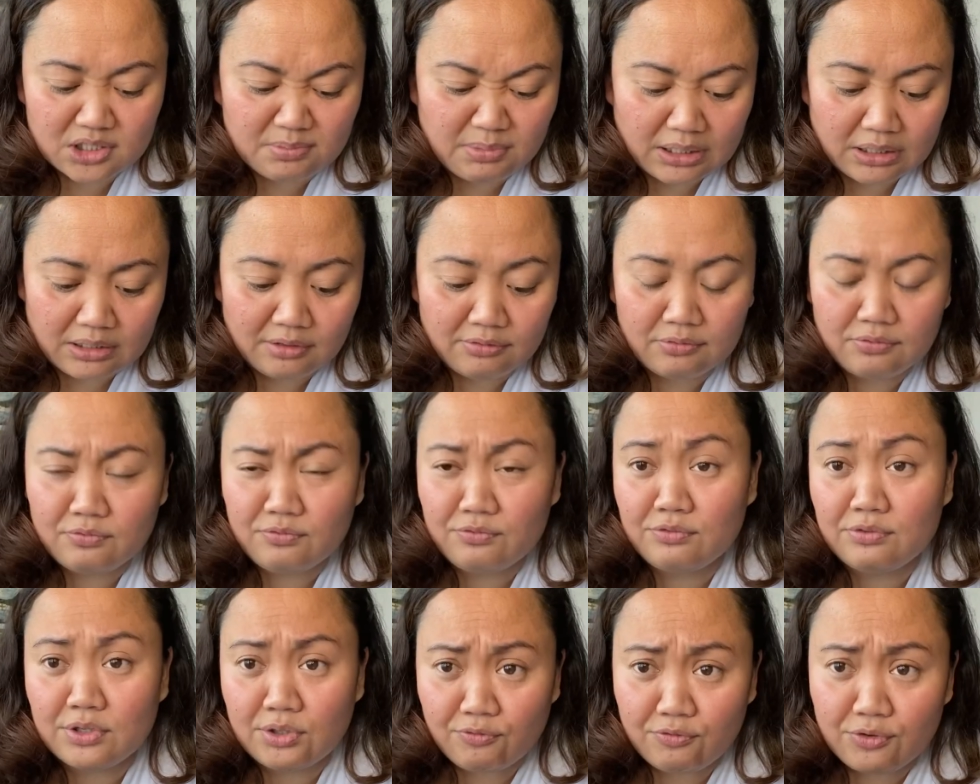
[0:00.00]
But
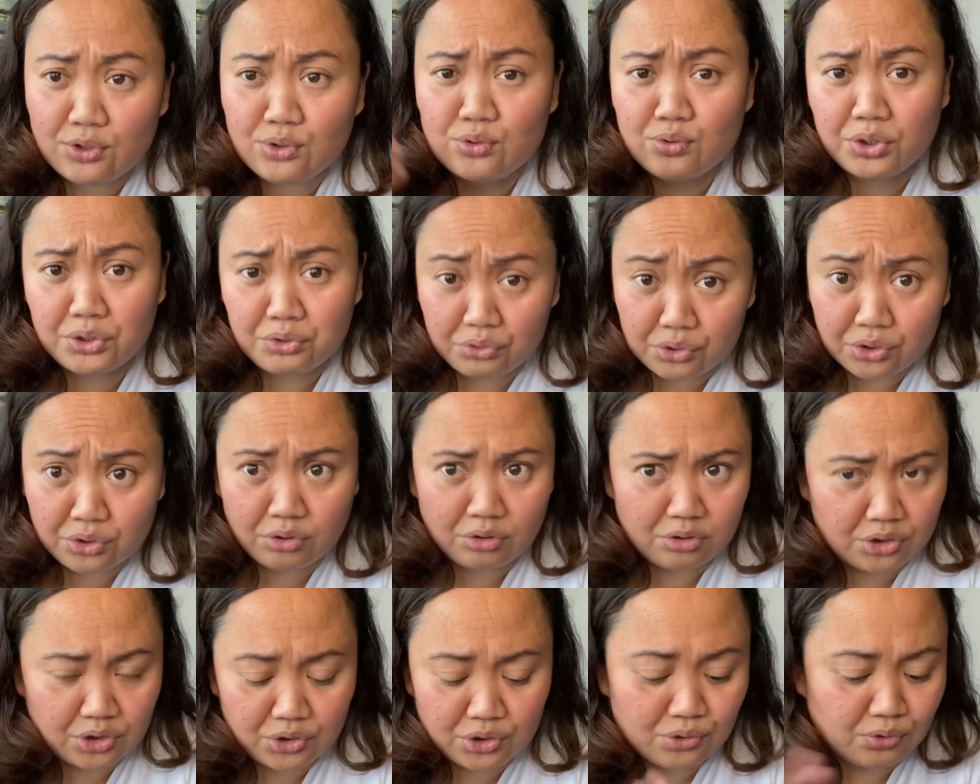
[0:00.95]
if you do it on your
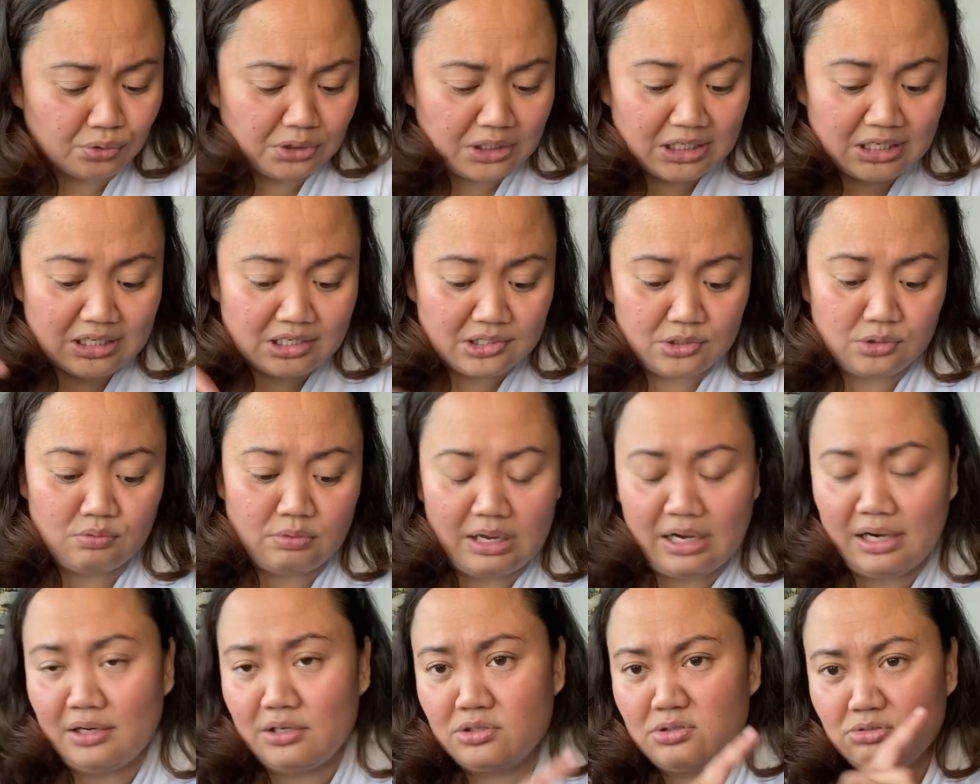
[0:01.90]
own, you don't need this
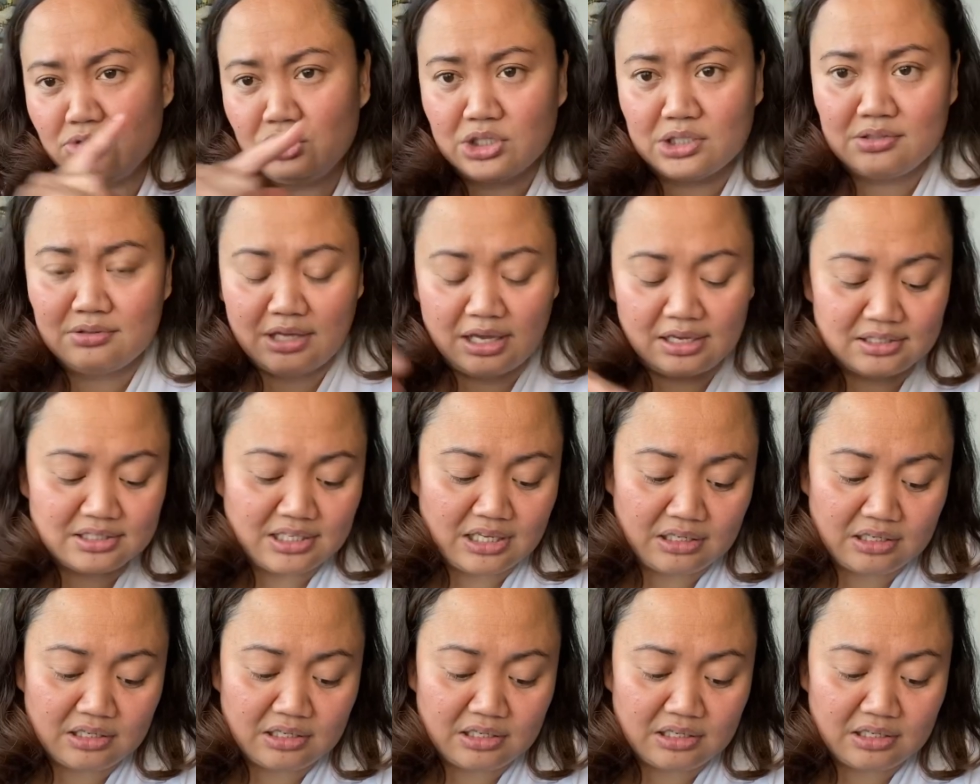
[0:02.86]
one, so just exit.